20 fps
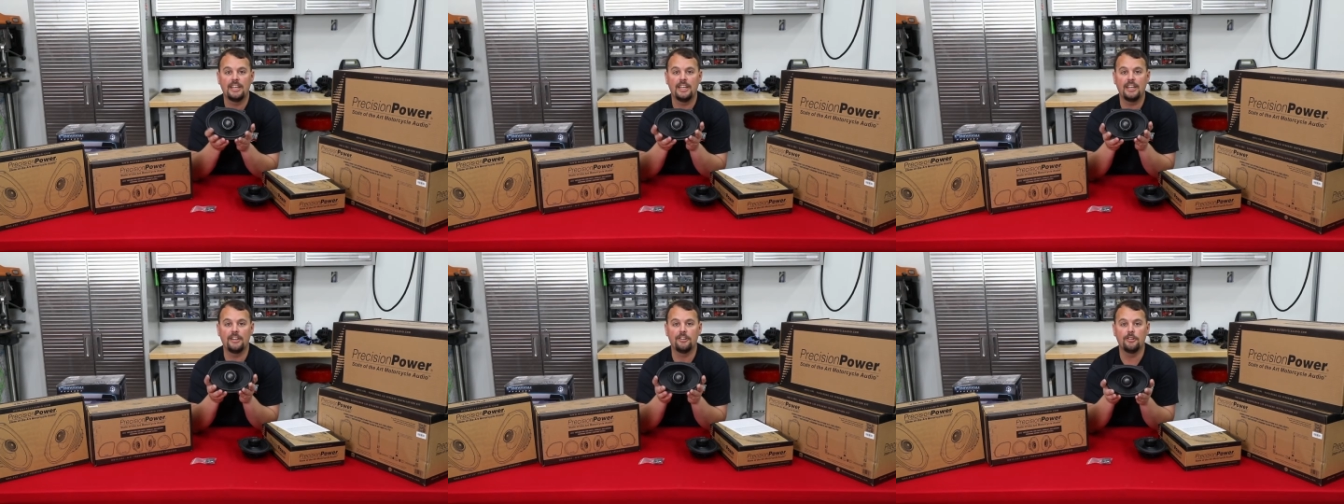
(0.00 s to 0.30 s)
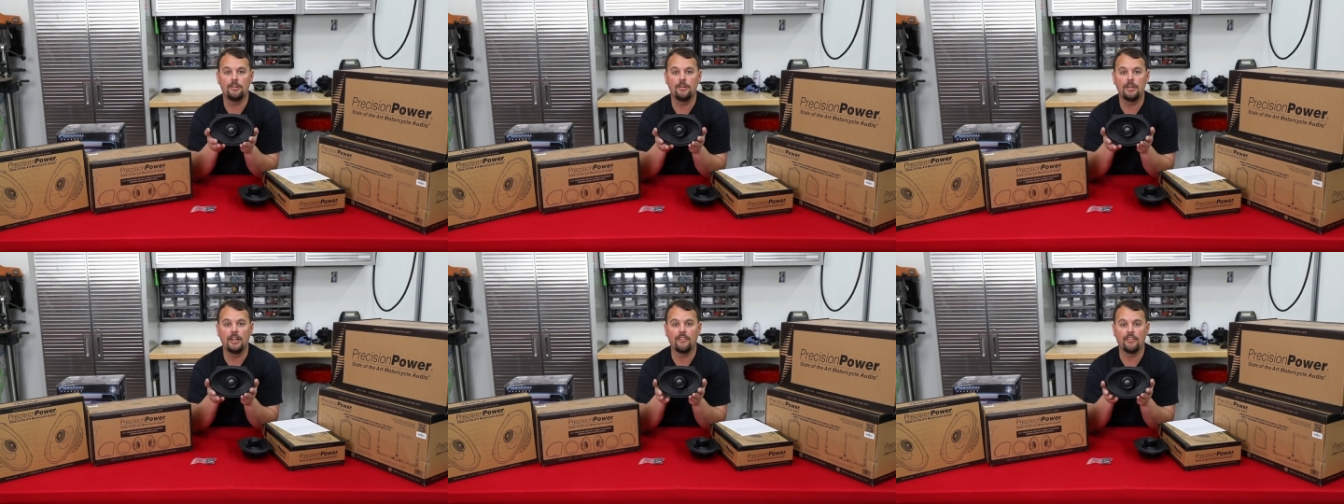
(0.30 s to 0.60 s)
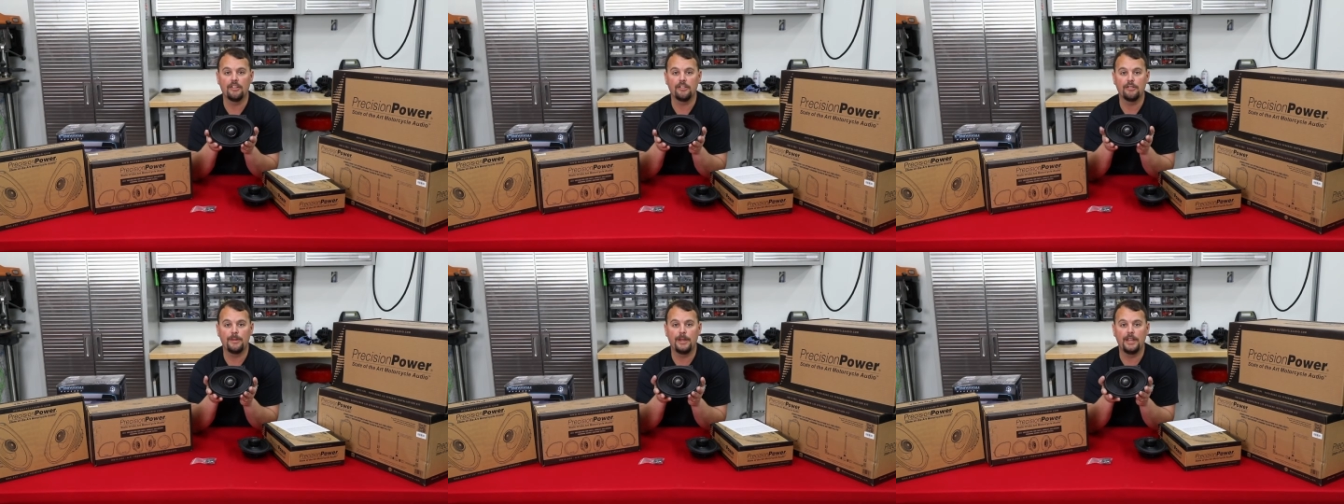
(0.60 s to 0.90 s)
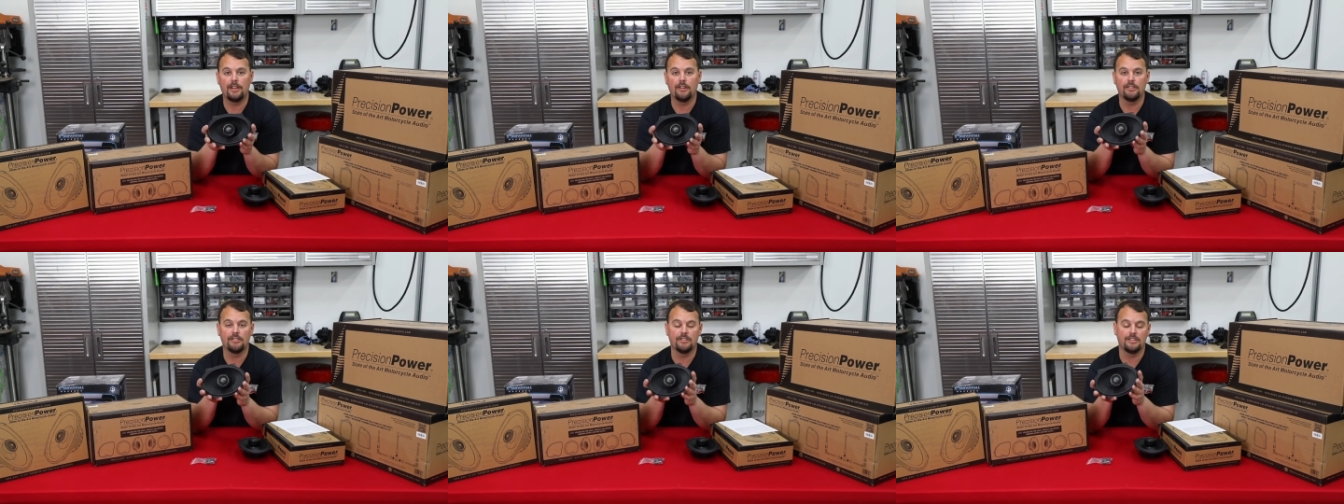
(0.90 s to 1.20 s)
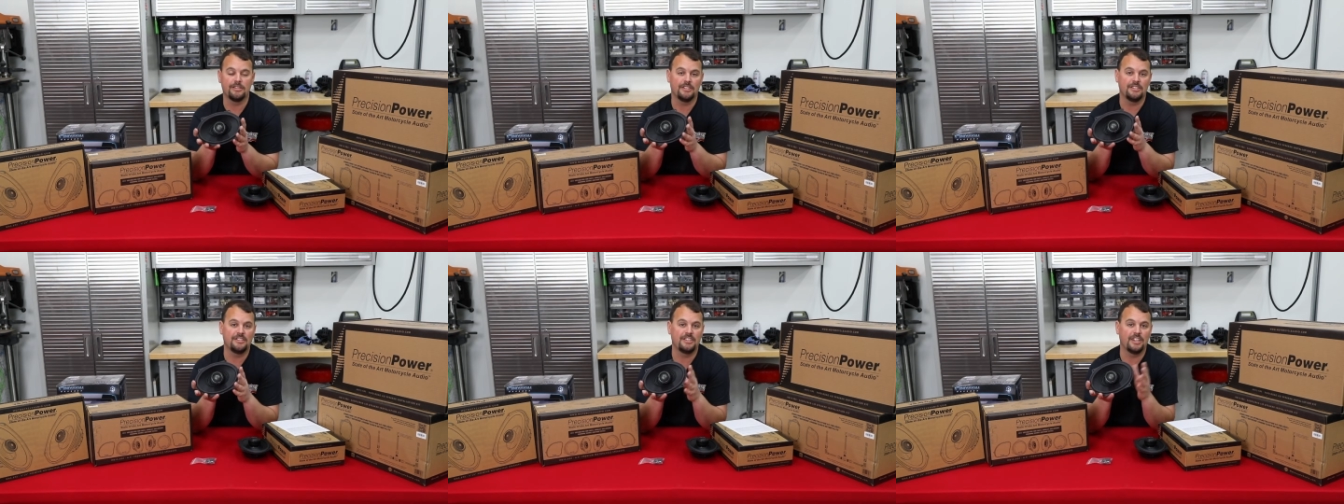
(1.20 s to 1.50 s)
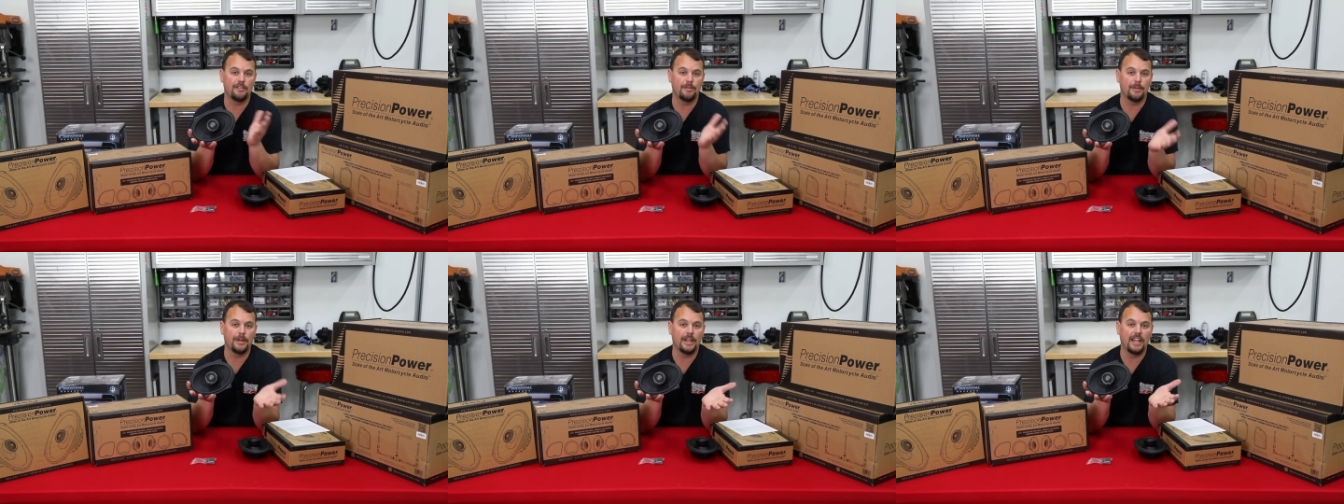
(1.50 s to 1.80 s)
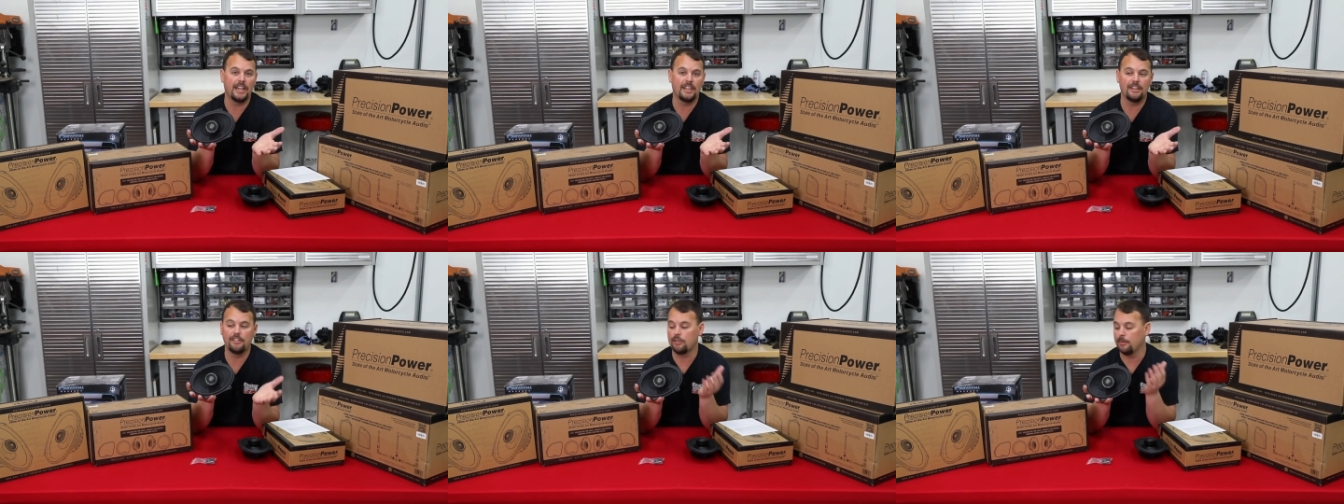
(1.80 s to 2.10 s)
in 2 different speakers. There's a
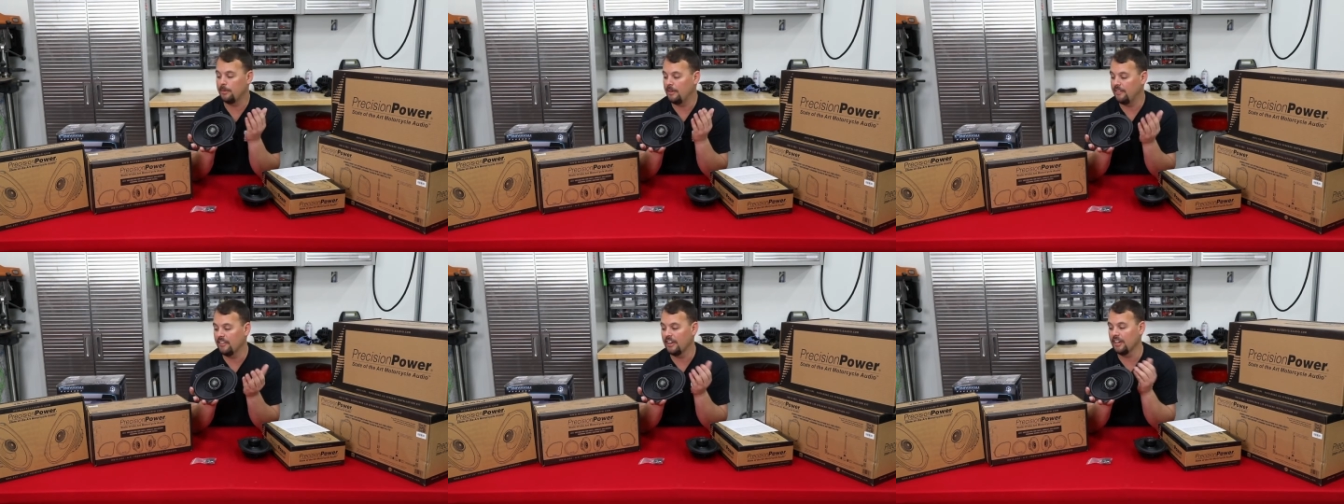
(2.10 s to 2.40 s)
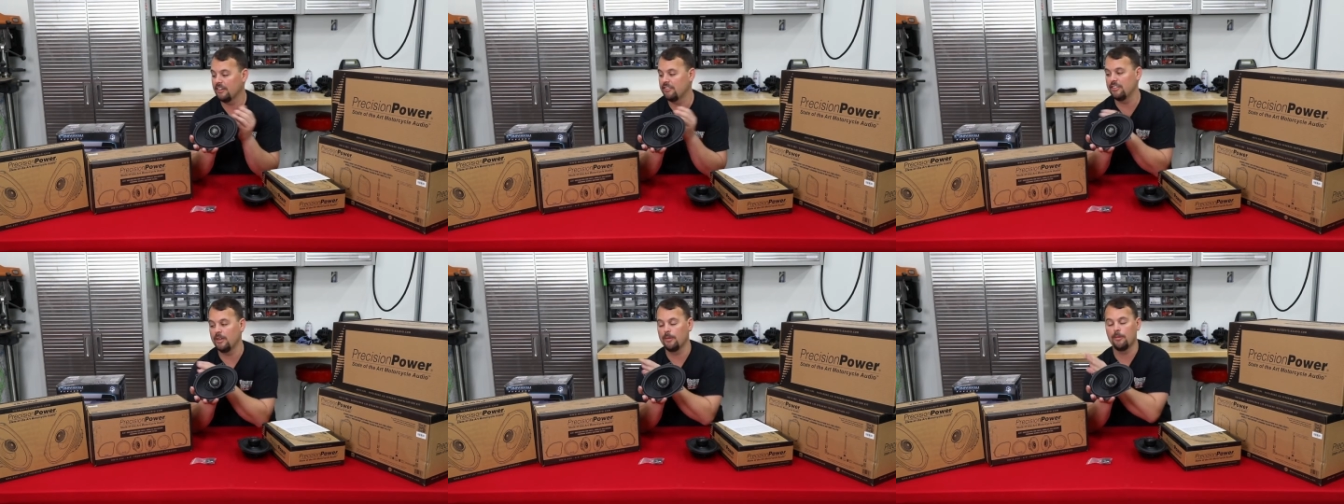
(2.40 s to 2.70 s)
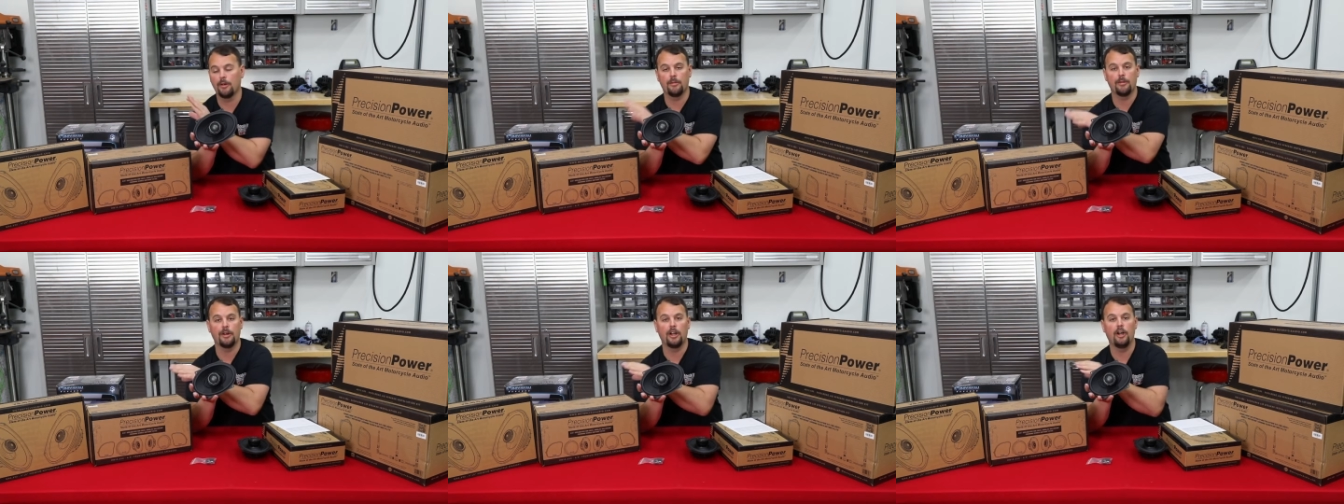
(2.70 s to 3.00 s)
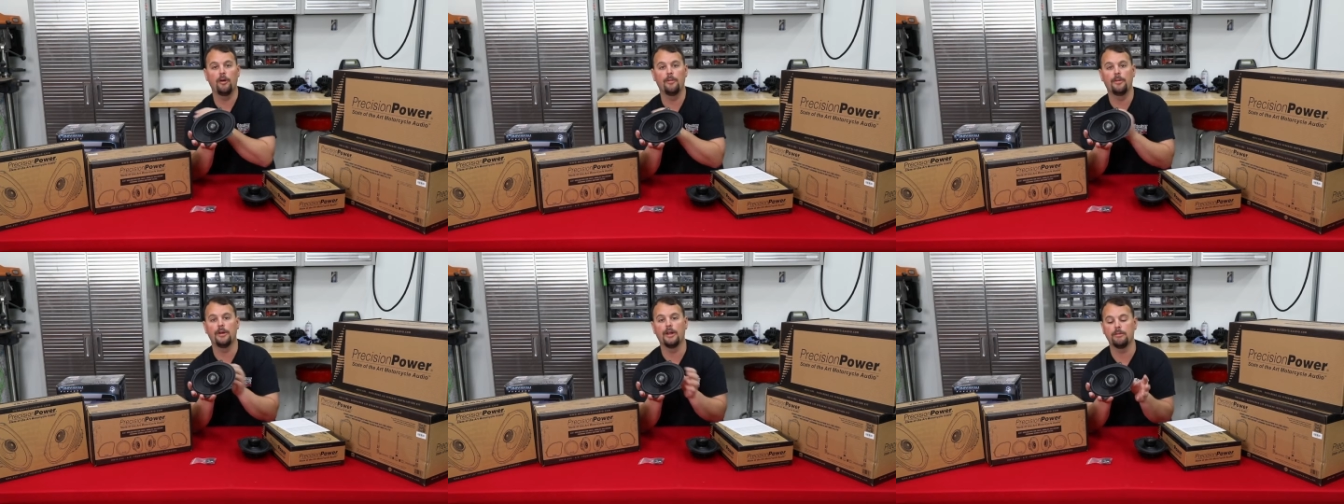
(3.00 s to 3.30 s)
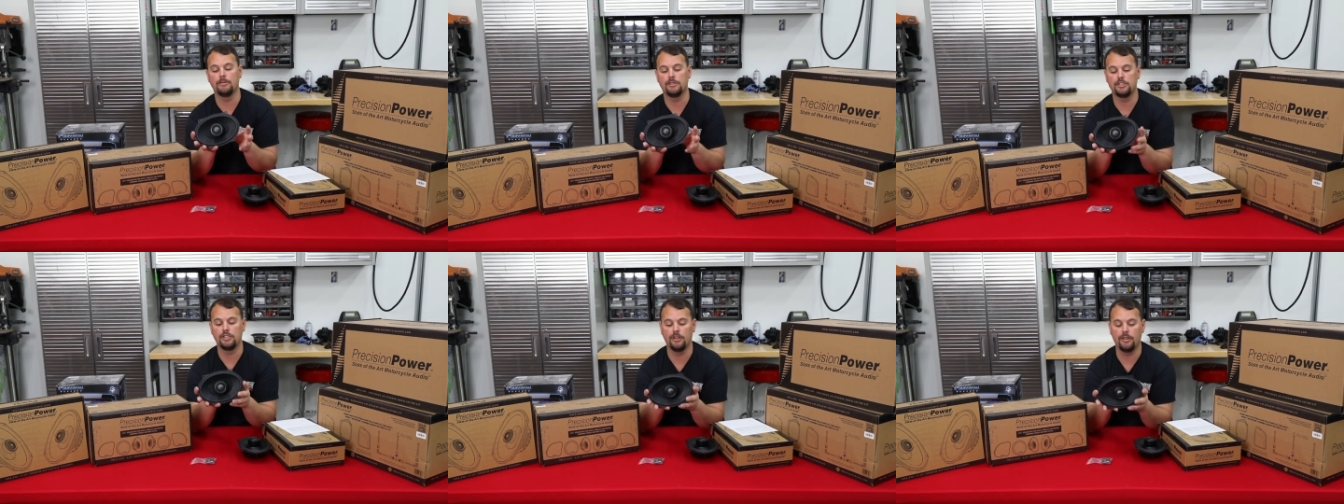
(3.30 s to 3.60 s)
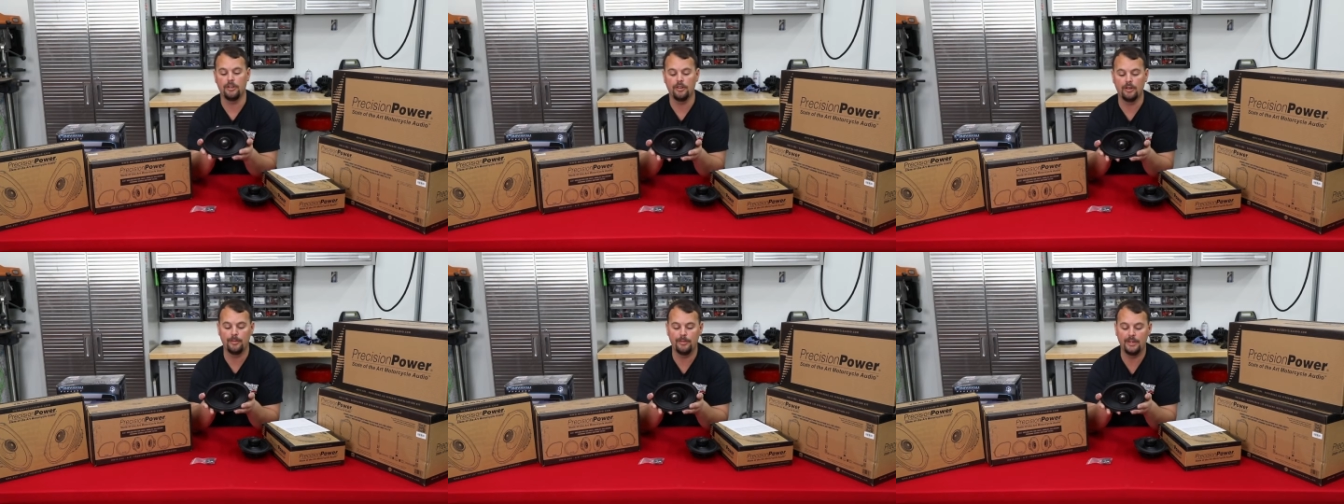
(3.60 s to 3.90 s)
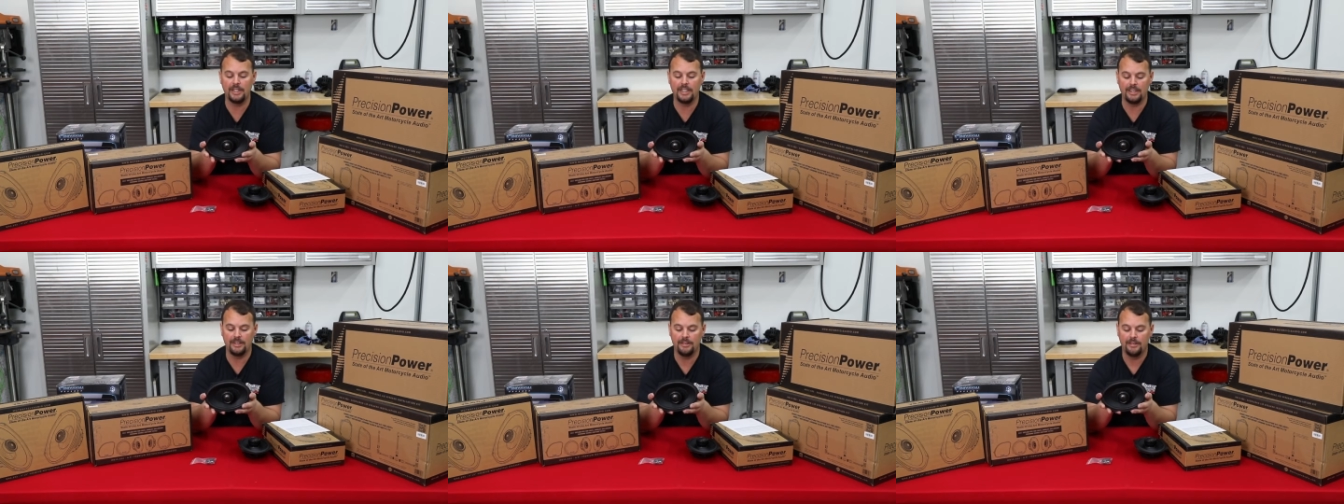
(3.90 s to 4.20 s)
6x9 that's going to be very similar. I'm going to open up and show you in a
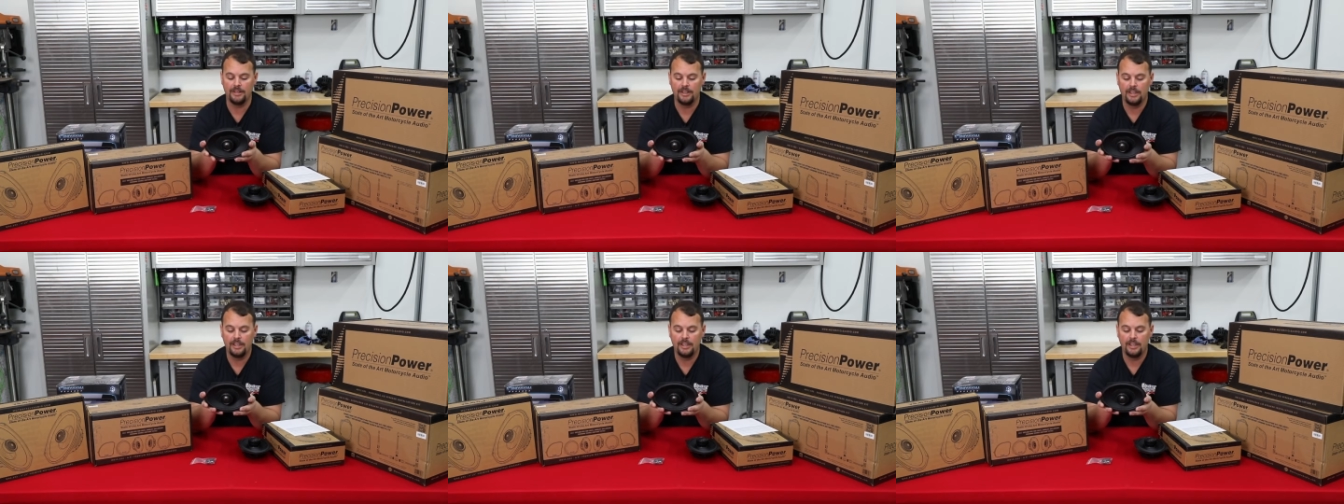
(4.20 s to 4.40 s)
minute.